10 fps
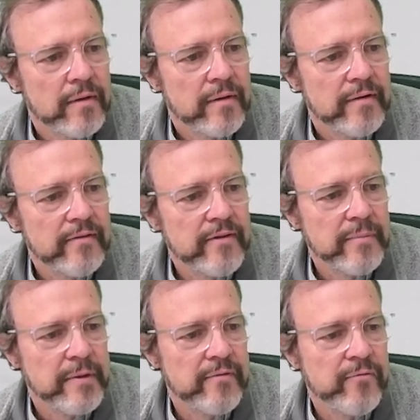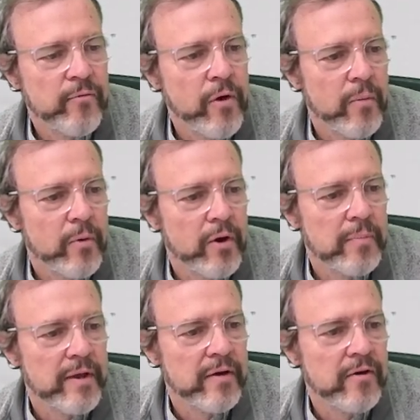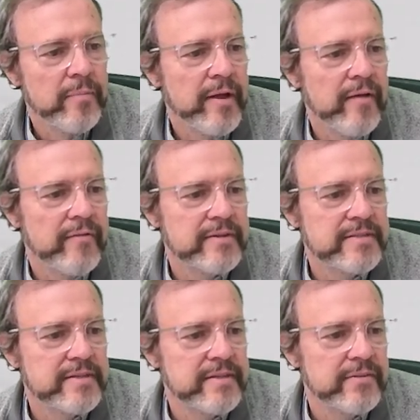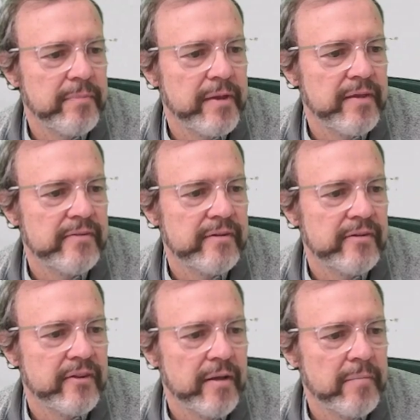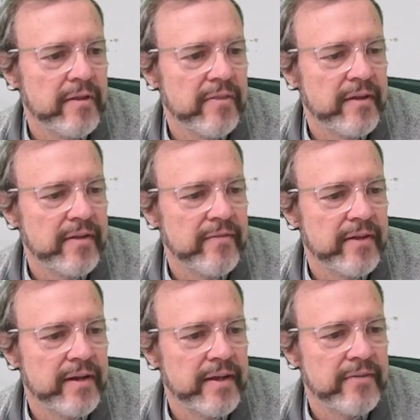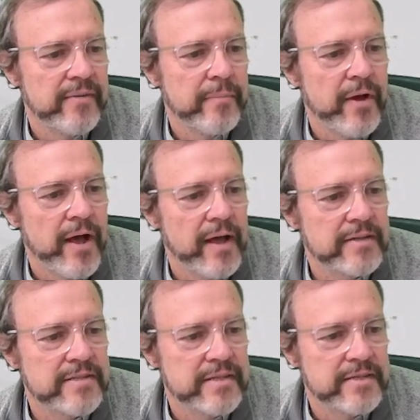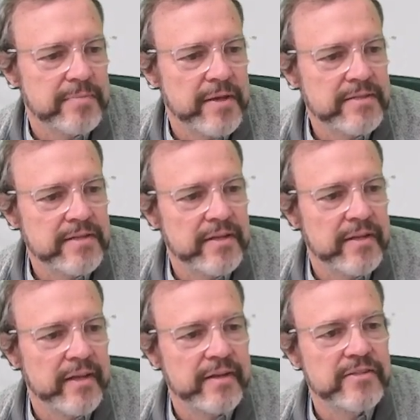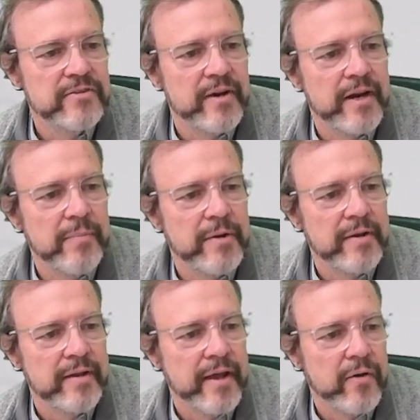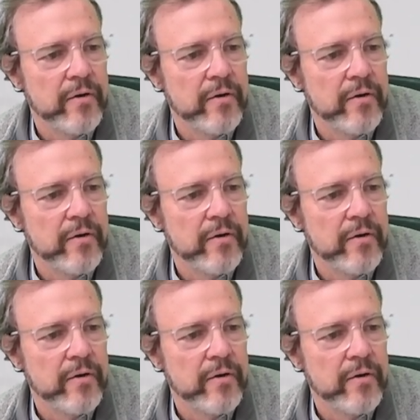tipping forward, but her pelvis is basically, I'm going to think of it as a box that's basically like straight up and down.